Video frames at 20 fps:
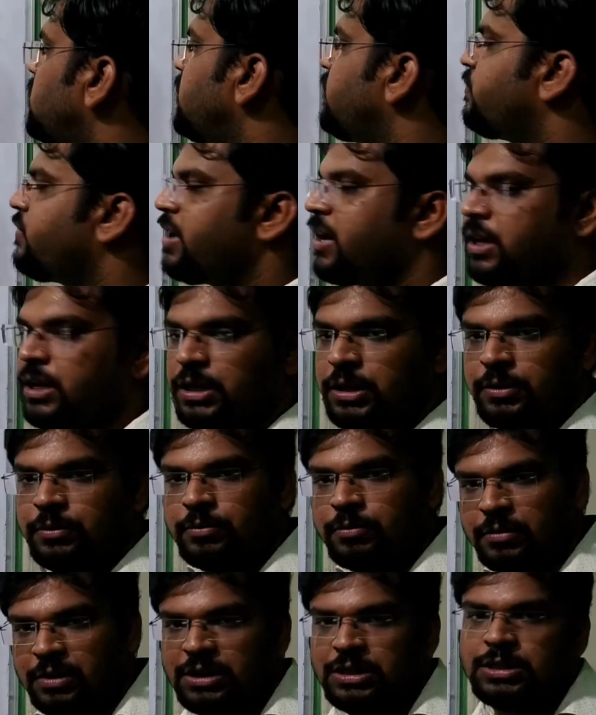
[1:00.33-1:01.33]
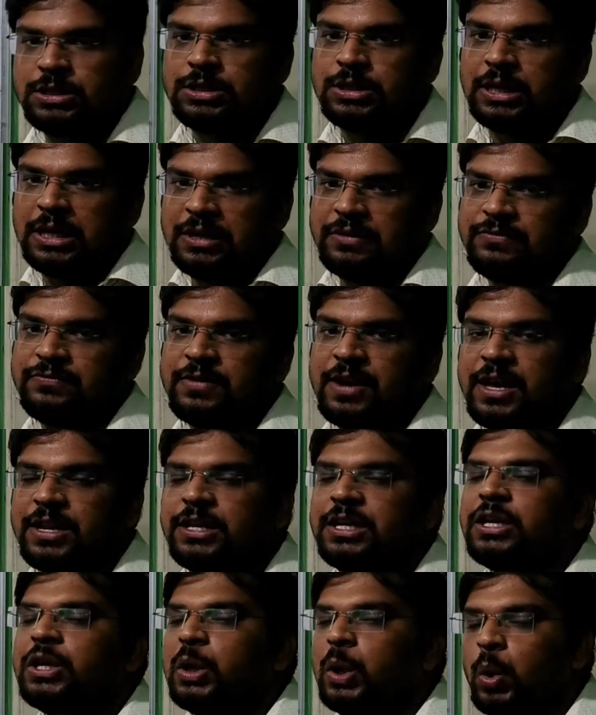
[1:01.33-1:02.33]
if any, means if
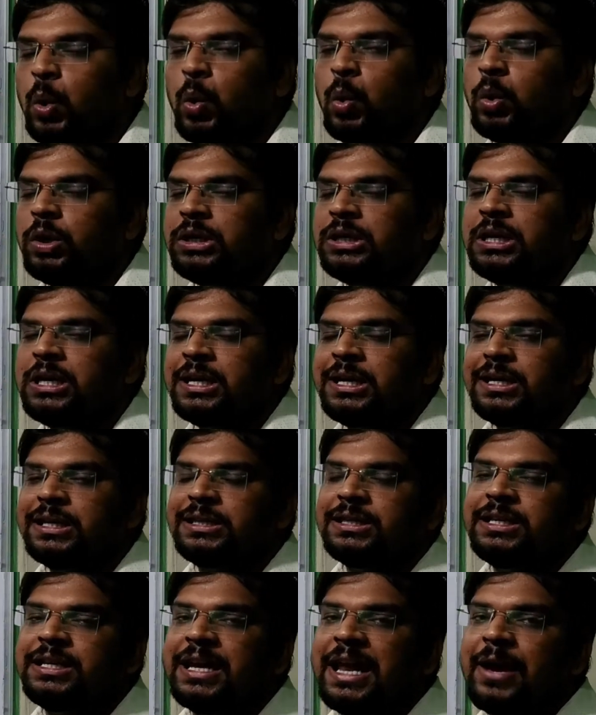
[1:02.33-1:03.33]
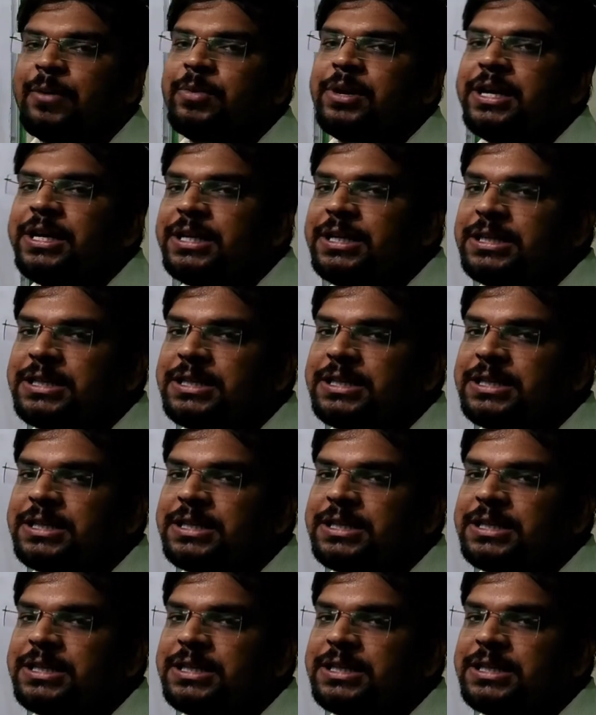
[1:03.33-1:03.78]
any loan in the liability